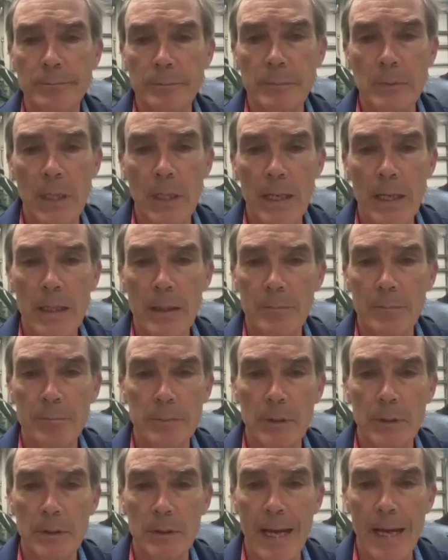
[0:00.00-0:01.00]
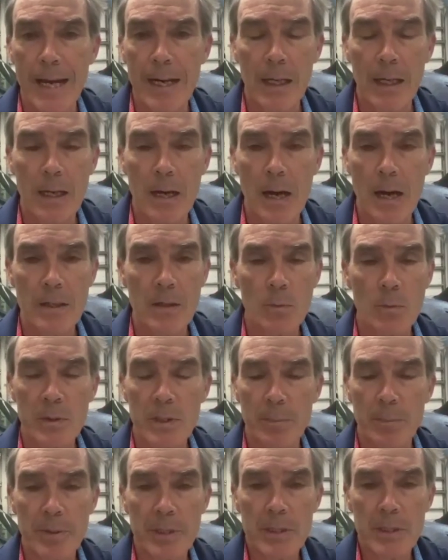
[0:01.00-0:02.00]
like an anaconda with
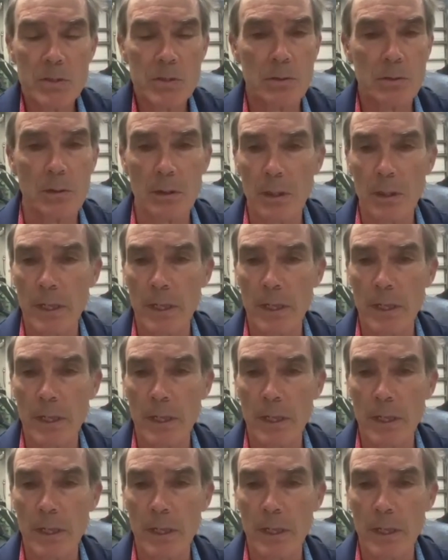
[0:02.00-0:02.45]
a pencil,